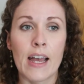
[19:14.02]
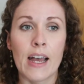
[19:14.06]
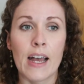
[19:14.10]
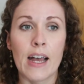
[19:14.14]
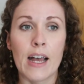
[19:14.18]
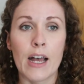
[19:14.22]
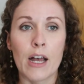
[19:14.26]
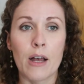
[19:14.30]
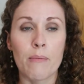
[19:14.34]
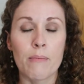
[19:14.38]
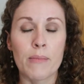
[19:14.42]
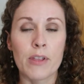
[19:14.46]

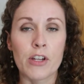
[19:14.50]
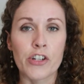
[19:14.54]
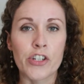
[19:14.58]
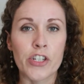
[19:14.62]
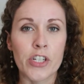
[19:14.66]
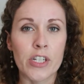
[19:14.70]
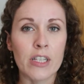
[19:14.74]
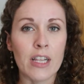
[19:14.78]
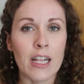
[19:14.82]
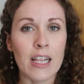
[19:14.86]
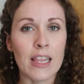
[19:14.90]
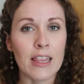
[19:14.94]
Um, there's
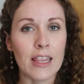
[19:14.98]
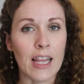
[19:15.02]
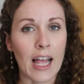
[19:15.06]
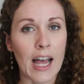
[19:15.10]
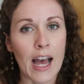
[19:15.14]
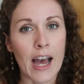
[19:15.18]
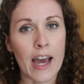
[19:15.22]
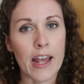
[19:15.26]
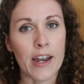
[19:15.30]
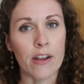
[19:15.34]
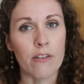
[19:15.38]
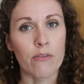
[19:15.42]
still a
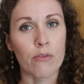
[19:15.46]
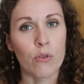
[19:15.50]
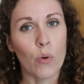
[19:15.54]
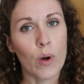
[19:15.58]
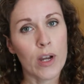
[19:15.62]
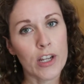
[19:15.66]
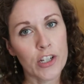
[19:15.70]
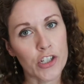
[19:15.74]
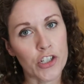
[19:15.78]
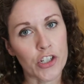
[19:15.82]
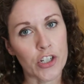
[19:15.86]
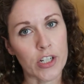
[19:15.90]
lot of
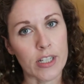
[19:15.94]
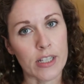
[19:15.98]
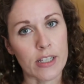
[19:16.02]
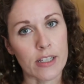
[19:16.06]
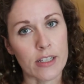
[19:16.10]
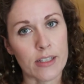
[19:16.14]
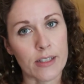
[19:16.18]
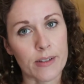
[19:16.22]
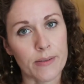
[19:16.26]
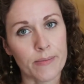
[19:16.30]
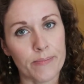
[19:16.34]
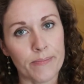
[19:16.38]

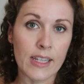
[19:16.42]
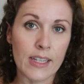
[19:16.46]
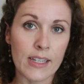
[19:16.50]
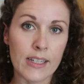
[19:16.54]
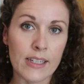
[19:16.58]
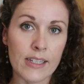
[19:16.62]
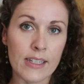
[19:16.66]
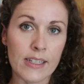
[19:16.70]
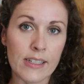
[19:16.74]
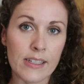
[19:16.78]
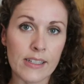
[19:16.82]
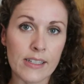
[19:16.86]
questions.
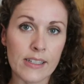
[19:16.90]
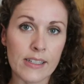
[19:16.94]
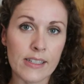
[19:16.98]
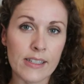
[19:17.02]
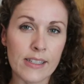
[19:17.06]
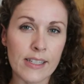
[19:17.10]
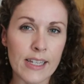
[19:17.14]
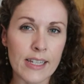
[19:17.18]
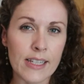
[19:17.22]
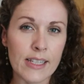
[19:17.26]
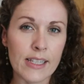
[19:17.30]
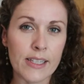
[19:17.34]

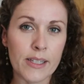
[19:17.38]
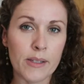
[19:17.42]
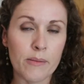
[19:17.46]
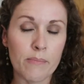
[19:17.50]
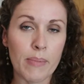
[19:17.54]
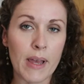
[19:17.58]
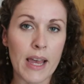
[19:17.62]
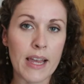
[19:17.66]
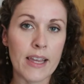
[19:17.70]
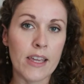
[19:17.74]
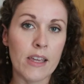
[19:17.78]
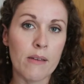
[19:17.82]
Since
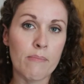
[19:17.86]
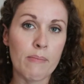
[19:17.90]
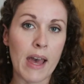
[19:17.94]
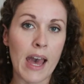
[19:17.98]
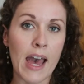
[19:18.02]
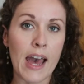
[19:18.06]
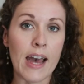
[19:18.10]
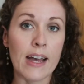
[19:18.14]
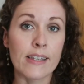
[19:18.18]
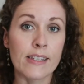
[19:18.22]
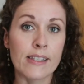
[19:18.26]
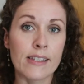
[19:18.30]
Peggy
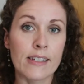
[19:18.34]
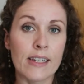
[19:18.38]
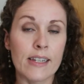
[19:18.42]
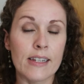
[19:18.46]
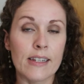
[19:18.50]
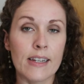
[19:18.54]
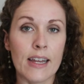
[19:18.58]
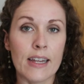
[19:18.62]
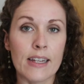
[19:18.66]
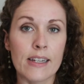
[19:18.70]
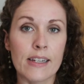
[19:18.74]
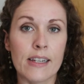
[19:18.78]
passed in
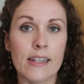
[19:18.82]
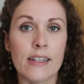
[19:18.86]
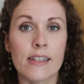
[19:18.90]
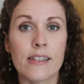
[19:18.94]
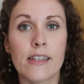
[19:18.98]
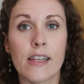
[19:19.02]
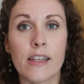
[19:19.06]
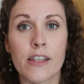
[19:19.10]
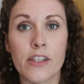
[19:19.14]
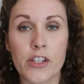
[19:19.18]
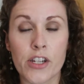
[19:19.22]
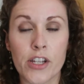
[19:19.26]
nineteen
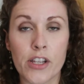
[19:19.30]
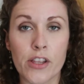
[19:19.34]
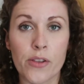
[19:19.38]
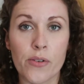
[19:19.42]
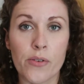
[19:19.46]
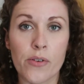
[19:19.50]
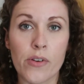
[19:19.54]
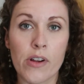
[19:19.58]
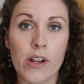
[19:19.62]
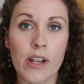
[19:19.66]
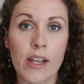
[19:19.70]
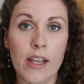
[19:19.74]

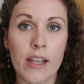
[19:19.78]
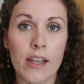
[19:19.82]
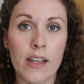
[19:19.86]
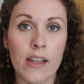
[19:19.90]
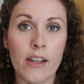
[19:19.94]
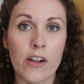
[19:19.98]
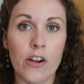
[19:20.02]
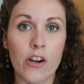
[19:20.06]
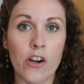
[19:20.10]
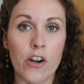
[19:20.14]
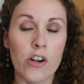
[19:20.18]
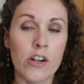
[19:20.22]

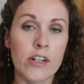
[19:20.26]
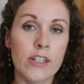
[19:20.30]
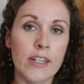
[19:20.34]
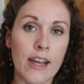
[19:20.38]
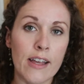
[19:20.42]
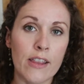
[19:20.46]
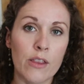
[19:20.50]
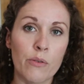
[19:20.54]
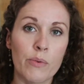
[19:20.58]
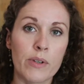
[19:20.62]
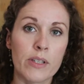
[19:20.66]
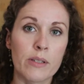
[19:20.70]
sixty-three, her
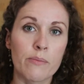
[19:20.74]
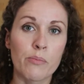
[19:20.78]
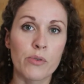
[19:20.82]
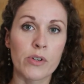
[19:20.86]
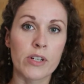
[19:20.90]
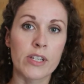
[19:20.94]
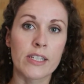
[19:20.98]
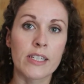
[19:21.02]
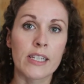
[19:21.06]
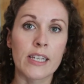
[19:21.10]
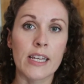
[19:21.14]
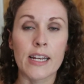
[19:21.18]
death was
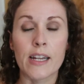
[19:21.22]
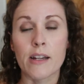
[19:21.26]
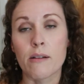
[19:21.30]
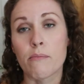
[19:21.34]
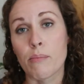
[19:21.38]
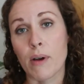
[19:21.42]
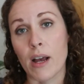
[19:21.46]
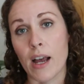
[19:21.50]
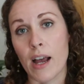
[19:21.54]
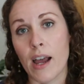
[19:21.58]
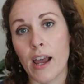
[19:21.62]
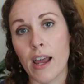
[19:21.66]
preceded
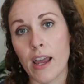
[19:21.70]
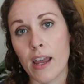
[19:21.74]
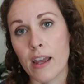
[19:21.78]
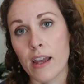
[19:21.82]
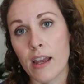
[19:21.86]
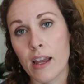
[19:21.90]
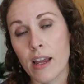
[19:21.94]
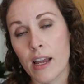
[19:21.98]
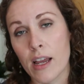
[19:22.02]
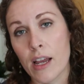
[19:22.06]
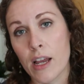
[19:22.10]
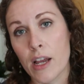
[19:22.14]
by
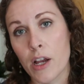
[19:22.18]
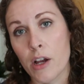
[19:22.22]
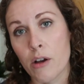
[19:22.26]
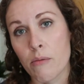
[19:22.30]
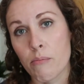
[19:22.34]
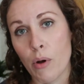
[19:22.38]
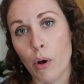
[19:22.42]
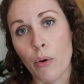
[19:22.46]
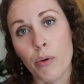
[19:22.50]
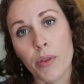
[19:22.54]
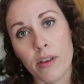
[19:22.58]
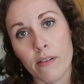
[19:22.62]

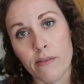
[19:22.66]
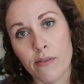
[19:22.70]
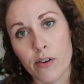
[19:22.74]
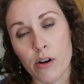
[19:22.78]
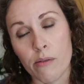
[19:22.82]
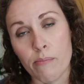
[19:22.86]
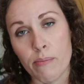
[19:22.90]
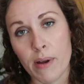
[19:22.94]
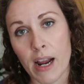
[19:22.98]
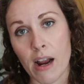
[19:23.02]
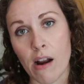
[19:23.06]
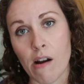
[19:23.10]
both of
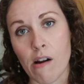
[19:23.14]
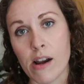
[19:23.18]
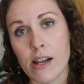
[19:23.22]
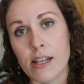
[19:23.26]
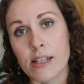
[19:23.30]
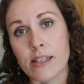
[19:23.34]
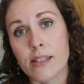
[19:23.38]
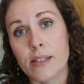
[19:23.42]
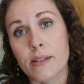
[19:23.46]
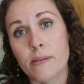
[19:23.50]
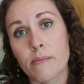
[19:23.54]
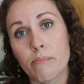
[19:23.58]
her
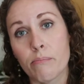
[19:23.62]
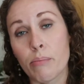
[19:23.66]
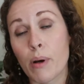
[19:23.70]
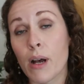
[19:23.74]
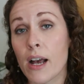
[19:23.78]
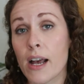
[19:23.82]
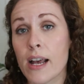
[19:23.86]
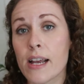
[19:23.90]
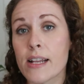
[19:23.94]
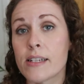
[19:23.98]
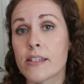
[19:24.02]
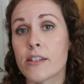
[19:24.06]
parents,
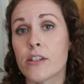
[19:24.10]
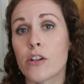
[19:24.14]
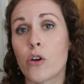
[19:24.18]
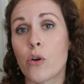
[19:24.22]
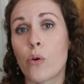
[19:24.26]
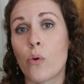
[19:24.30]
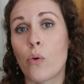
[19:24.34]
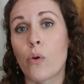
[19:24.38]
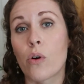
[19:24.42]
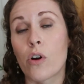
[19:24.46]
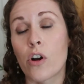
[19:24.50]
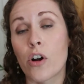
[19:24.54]
but
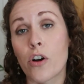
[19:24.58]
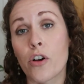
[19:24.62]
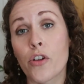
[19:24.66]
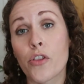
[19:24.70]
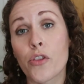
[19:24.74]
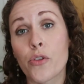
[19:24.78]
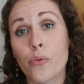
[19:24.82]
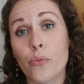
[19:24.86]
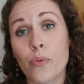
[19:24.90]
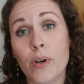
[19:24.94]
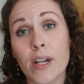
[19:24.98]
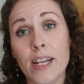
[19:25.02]
her
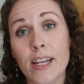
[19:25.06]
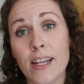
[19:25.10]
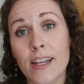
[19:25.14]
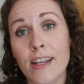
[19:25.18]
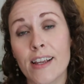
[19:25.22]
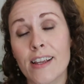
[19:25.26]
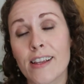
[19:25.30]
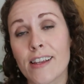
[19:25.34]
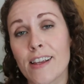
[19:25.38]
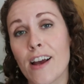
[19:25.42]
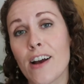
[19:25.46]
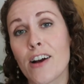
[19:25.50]

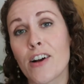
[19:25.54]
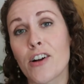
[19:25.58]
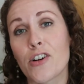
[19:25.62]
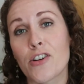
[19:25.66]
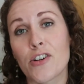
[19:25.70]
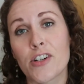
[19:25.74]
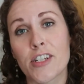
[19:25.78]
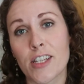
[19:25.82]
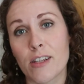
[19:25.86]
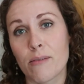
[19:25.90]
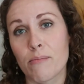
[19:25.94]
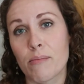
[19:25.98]
three
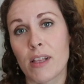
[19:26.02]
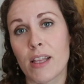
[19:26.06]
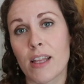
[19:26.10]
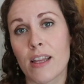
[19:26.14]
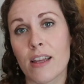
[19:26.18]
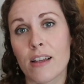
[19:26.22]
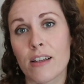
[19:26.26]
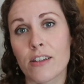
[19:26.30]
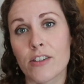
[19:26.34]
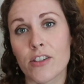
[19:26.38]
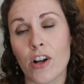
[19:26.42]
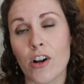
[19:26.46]
younger
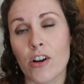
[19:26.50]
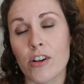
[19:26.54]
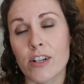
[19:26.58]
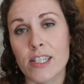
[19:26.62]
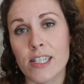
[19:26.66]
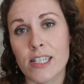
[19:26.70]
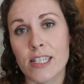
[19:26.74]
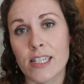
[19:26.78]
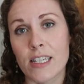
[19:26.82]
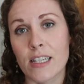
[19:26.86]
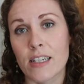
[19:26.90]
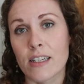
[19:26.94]
siblings are
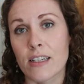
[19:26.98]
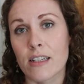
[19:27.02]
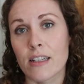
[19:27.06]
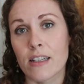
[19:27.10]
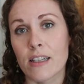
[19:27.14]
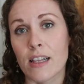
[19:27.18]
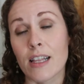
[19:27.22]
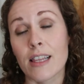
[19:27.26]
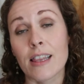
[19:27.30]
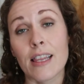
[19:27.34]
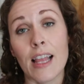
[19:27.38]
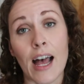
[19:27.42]

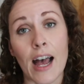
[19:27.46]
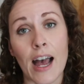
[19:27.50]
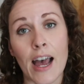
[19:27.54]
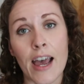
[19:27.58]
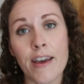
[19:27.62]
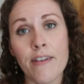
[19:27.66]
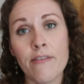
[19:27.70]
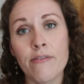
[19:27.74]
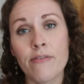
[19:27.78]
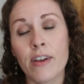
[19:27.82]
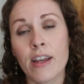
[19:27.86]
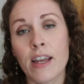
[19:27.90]
still
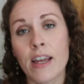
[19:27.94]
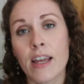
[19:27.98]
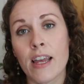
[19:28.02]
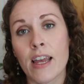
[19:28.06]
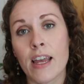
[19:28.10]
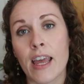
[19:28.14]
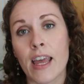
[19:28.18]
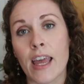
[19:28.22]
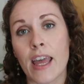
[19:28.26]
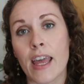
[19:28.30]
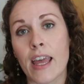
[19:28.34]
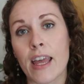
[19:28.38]
alive.
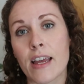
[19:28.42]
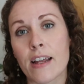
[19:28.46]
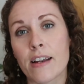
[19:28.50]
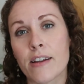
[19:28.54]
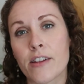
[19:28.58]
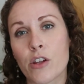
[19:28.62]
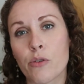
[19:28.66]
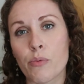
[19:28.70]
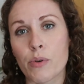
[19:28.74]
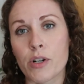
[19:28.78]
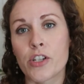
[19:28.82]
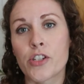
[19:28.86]

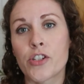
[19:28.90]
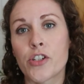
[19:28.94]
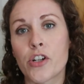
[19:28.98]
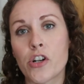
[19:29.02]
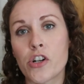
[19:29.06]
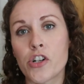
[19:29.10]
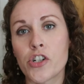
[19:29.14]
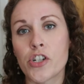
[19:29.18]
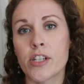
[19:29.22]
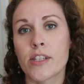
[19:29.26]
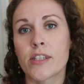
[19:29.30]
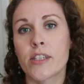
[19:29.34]
And the
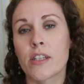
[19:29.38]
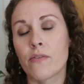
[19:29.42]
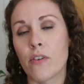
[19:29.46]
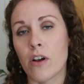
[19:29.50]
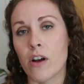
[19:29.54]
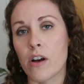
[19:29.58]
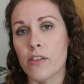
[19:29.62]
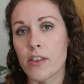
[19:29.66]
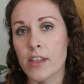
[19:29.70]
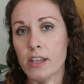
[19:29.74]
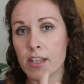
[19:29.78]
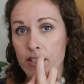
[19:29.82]
resurgence of
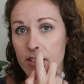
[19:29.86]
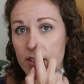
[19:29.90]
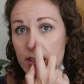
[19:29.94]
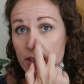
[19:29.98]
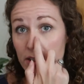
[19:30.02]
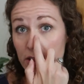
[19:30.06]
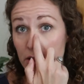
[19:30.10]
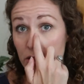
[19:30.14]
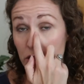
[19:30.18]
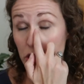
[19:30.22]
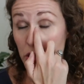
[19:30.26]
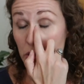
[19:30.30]
all
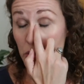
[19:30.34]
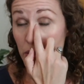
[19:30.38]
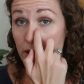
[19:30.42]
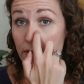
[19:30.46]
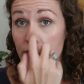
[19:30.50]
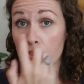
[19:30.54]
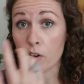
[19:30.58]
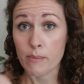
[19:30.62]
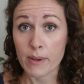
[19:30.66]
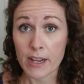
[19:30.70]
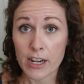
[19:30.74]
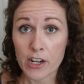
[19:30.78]
this new
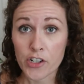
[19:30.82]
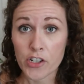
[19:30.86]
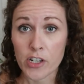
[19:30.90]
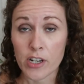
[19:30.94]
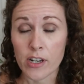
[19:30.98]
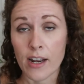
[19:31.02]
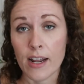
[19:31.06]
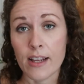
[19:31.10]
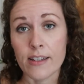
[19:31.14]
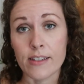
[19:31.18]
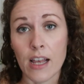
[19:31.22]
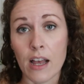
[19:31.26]

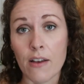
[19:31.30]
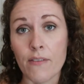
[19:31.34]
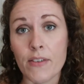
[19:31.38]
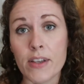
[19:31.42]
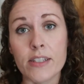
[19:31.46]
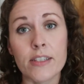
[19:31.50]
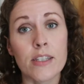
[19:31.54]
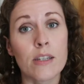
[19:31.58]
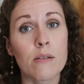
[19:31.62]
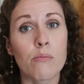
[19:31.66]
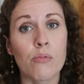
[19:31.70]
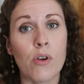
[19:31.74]
information has
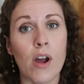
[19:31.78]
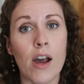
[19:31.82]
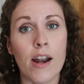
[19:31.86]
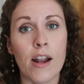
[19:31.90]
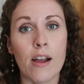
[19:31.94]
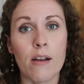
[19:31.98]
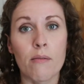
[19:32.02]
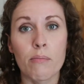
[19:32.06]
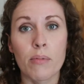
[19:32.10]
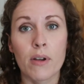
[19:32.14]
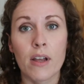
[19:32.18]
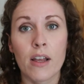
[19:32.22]
obviously brought
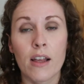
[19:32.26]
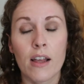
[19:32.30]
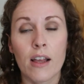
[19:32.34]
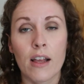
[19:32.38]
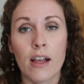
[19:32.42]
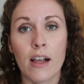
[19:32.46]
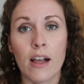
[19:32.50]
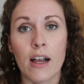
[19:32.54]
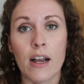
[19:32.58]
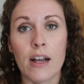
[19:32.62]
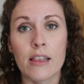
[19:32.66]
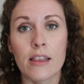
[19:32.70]
up
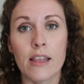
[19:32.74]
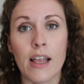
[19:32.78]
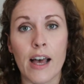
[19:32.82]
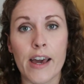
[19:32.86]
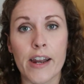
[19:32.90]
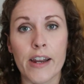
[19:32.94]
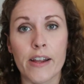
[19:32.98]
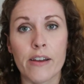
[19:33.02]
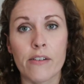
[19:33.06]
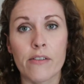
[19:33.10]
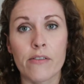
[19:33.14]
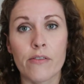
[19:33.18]
a
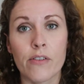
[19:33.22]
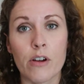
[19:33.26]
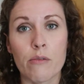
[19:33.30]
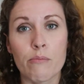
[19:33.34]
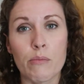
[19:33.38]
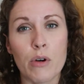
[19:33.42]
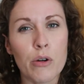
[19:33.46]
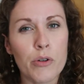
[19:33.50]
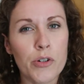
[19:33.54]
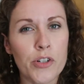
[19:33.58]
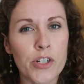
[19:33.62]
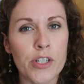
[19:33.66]
lot of
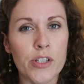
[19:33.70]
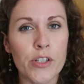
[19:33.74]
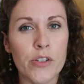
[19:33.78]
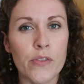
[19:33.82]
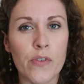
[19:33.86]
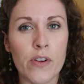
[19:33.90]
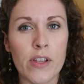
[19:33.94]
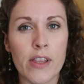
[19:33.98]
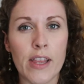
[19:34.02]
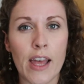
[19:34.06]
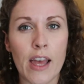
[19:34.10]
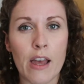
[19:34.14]
emotions
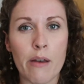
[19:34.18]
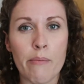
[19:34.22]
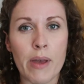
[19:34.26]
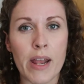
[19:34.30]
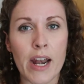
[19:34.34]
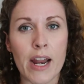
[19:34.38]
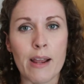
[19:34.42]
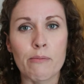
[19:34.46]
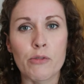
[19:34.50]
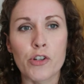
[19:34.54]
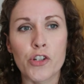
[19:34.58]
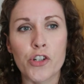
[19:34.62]
for them,
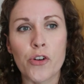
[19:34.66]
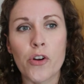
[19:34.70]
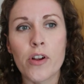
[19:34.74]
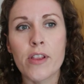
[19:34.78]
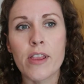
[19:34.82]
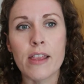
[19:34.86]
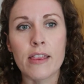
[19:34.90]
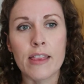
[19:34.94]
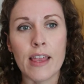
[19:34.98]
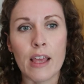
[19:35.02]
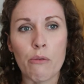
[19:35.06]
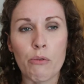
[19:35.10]
and I'm sure
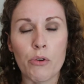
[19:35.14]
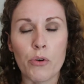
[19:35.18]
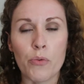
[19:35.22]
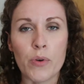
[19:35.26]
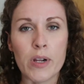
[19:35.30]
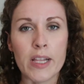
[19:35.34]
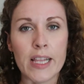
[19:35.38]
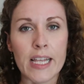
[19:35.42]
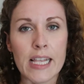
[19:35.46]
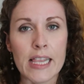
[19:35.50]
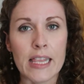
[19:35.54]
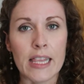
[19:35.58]
that they would
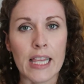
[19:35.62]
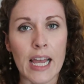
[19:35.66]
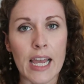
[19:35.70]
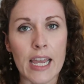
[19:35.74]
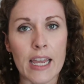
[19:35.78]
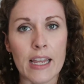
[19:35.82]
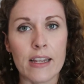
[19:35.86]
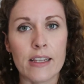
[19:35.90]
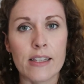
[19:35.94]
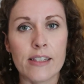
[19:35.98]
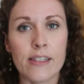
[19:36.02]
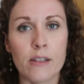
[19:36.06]
really
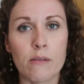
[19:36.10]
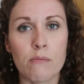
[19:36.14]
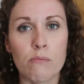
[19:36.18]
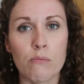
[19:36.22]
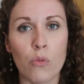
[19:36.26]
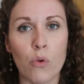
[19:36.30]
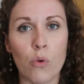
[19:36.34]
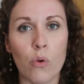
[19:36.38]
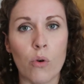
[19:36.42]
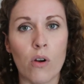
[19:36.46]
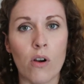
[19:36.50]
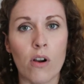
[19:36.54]
like some
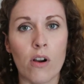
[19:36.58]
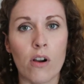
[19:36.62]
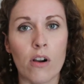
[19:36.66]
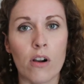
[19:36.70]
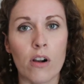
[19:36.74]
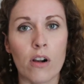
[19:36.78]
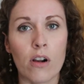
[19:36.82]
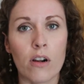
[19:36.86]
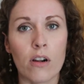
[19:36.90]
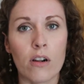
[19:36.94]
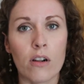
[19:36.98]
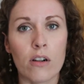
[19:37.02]

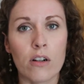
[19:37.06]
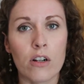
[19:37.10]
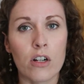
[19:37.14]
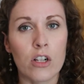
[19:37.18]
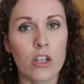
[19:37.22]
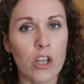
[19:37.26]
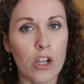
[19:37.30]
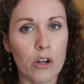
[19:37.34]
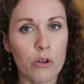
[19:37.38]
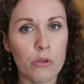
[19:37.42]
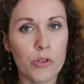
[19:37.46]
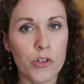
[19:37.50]
more
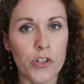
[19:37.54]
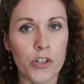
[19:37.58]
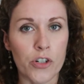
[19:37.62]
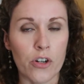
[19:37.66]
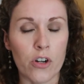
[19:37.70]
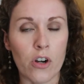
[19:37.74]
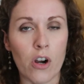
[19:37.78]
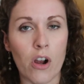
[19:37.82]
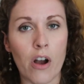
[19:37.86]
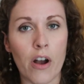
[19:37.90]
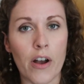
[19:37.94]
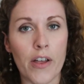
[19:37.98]

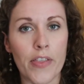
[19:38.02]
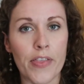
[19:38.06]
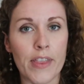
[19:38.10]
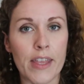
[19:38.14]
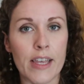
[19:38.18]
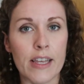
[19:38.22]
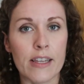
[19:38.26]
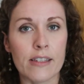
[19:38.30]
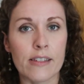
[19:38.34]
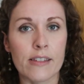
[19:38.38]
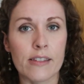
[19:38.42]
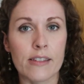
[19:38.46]
closure on
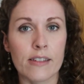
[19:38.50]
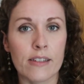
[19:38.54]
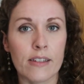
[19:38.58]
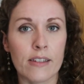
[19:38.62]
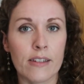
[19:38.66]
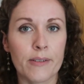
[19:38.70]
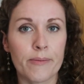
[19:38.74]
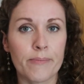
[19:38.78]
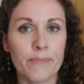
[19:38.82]
this.